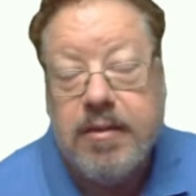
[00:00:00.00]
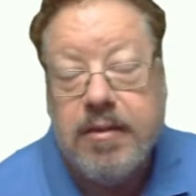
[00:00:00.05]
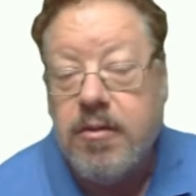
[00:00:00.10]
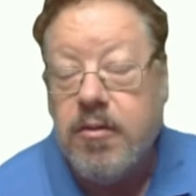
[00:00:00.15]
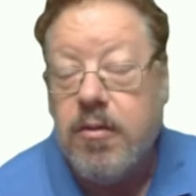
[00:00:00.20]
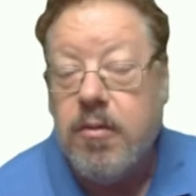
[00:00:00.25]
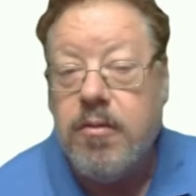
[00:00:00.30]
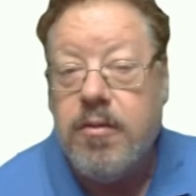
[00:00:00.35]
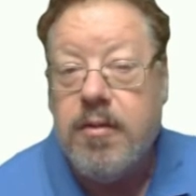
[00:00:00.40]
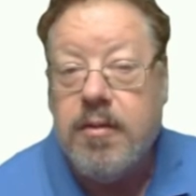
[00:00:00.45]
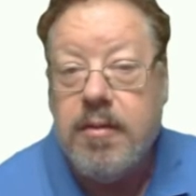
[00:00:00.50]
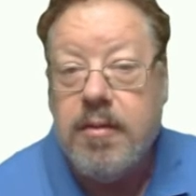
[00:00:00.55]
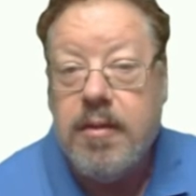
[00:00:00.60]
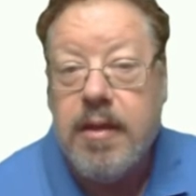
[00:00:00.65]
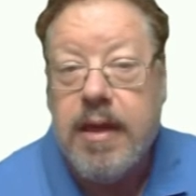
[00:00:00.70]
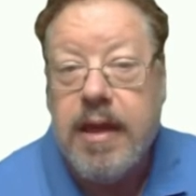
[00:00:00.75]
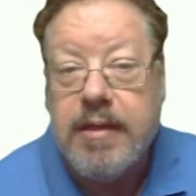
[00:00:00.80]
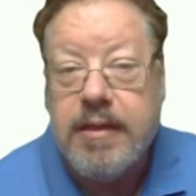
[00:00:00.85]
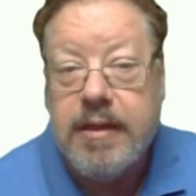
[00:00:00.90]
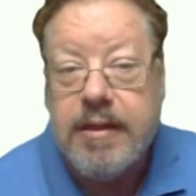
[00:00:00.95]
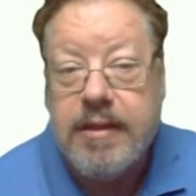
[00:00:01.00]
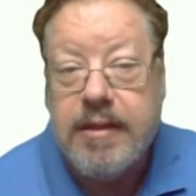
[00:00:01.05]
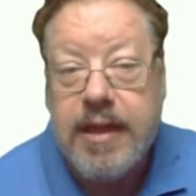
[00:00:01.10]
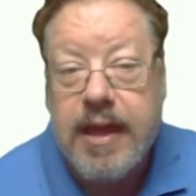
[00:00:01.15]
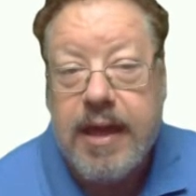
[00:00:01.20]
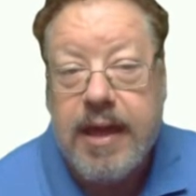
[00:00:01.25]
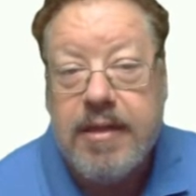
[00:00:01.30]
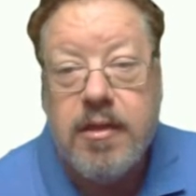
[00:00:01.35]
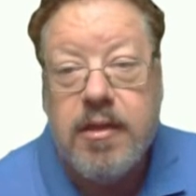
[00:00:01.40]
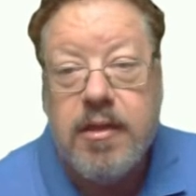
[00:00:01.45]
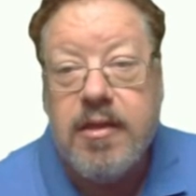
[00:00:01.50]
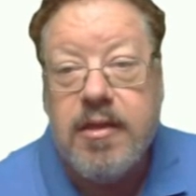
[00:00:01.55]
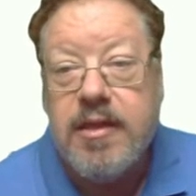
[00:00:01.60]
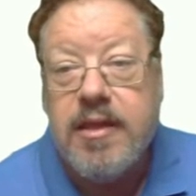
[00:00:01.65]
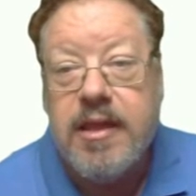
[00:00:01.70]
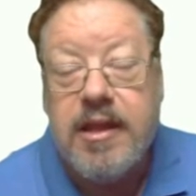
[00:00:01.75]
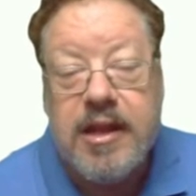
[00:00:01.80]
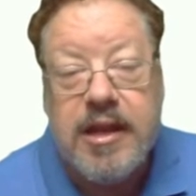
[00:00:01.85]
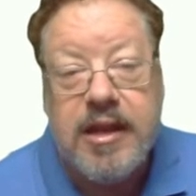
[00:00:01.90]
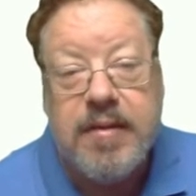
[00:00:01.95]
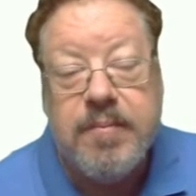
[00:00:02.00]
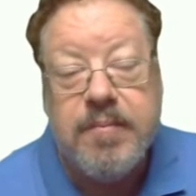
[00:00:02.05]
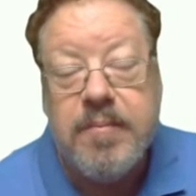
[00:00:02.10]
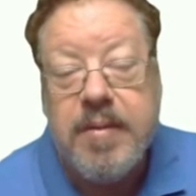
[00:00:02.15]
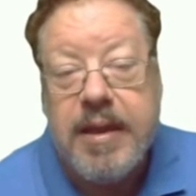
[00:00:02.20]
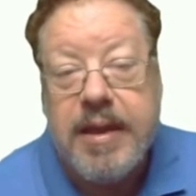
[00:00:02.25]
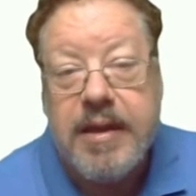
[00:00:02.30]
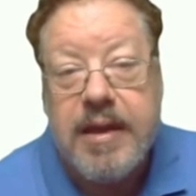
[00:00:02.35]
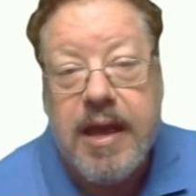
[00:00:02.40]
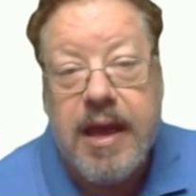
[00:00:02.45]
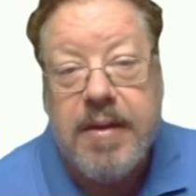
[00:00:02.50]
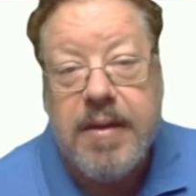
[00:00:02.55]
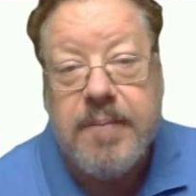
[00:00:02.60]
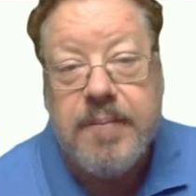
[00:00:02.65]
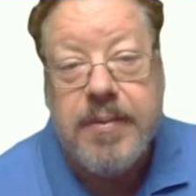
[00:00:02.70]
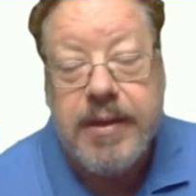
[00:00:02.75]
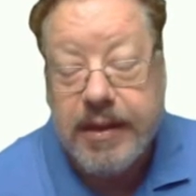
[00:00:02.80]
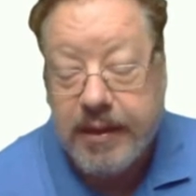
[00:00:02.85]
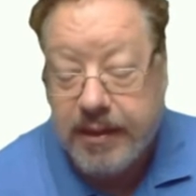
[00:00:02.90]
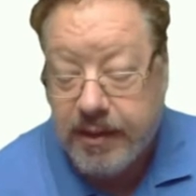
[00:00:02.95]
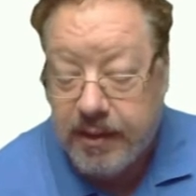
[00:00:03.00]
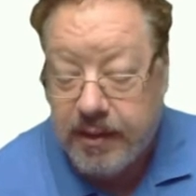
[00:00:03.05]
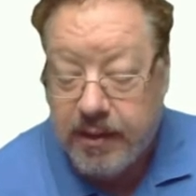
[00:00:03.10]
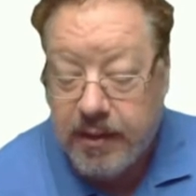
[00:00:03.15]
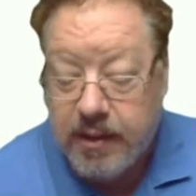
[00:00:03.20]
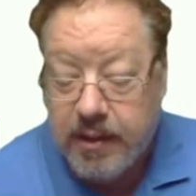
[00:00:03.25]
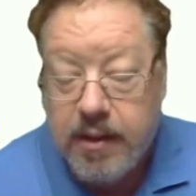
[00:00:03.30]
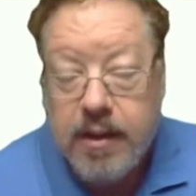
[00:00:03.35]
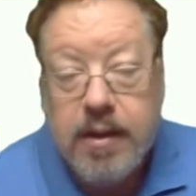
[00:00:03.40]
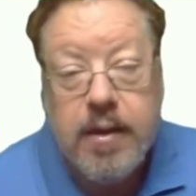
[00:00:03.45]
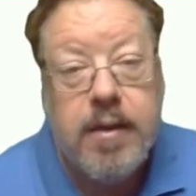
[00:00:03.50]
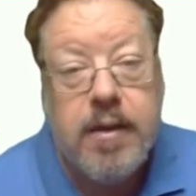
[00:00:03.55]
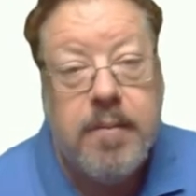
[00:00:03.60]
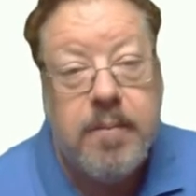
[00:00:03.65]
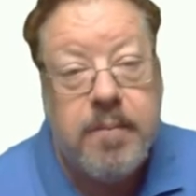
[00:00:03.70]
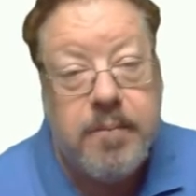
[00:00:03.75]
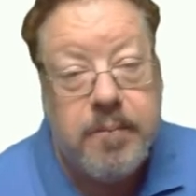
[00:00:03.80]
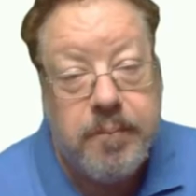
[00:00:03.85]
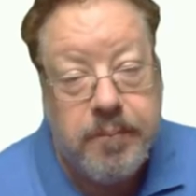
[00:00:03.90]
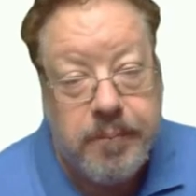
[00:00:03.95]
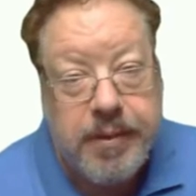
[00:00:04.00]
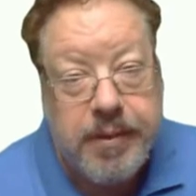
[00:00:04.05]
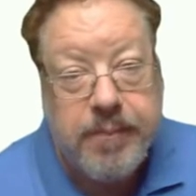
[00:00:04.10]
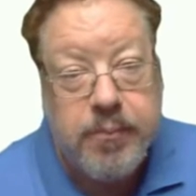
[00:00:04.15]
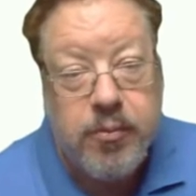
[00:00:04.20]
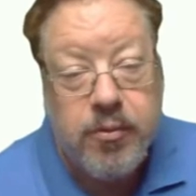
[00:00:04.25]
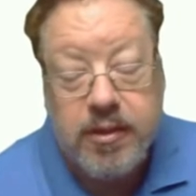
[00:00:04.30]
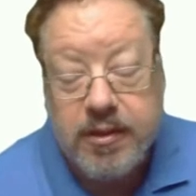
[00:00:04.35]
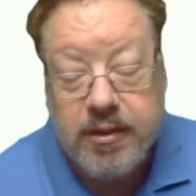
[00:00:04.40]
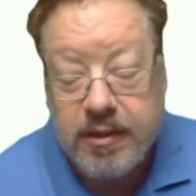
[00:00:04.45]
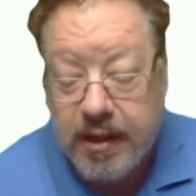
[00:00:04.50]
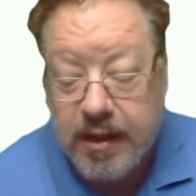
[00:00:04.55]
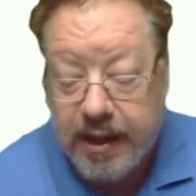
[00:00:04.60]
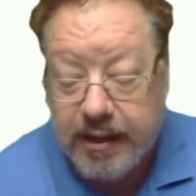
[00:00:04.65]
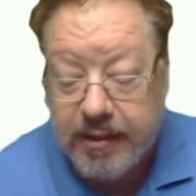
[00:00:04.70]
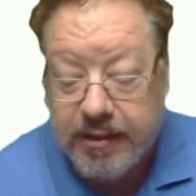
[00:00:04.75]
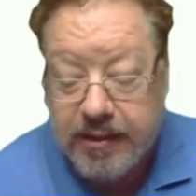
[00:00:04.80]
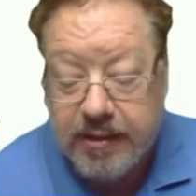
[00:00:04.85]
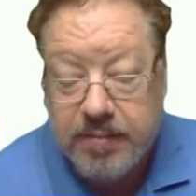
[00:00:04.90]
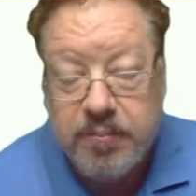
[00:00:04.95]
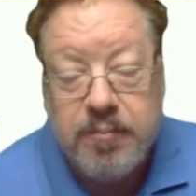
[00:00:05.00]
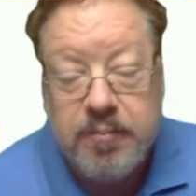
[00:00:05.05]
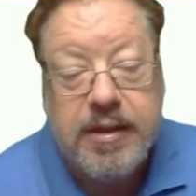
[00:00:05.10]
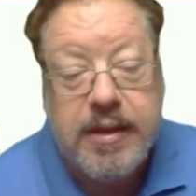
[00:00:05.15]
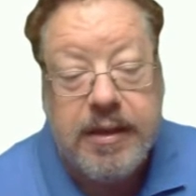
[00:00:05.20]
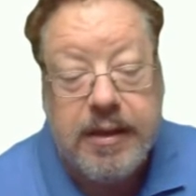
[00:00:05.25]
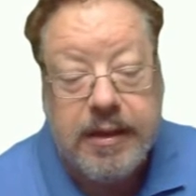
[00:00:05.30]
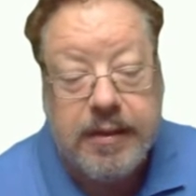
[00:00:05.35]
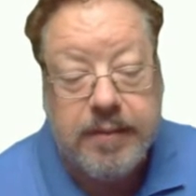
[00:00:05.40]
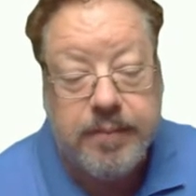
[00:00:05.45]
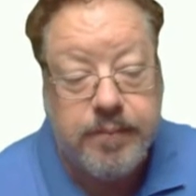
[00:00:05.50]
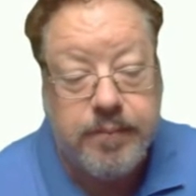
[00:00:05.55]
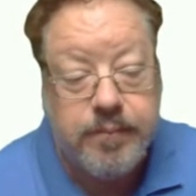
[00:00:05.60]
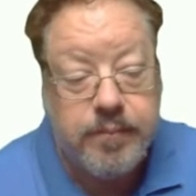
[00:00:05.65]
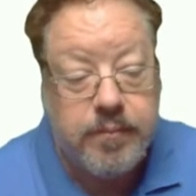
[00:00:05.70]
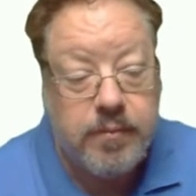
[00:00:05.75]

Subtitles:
So, as I said, the synonym may not be precise in meaning.